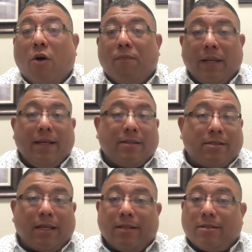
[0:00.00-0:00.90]
Hopefully
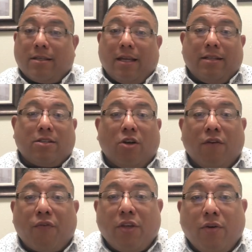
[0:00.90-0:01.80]
it's
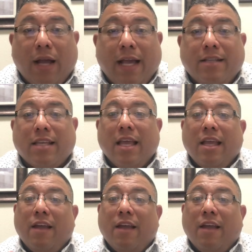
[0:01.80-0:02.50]
good for you guys.